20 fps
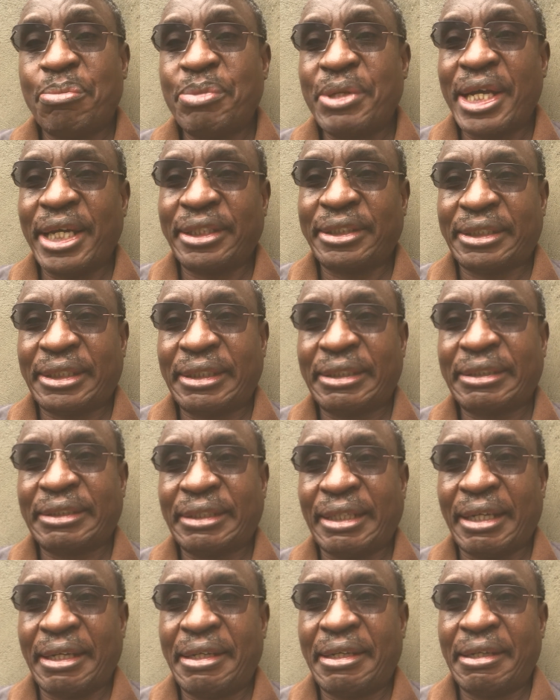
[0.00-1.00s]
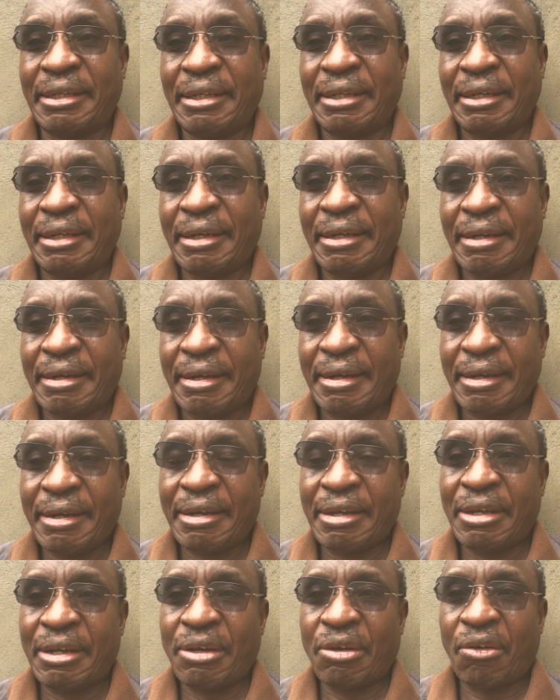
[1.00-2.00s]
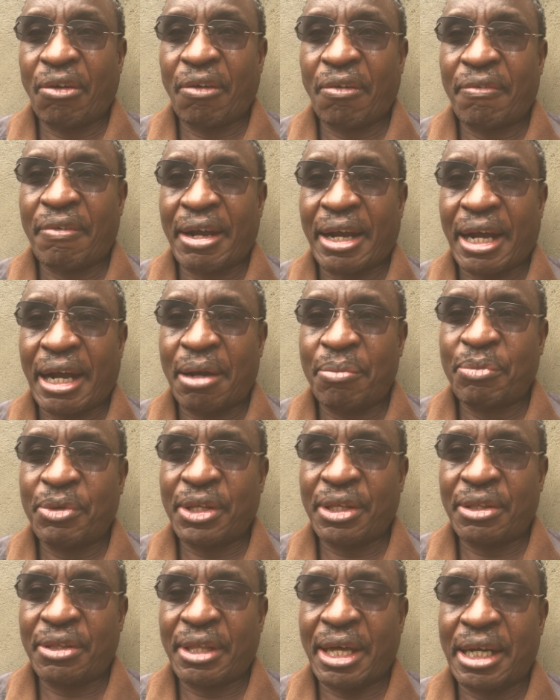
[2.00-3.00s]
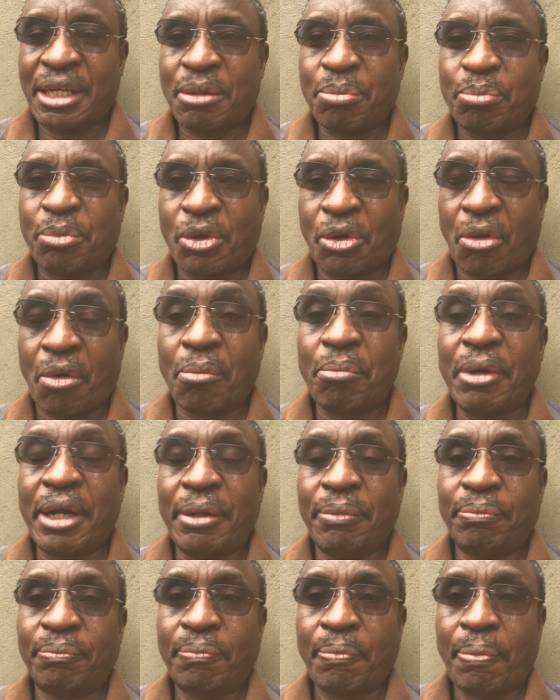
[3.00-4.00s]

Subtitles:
be assisted in overcoming that problem.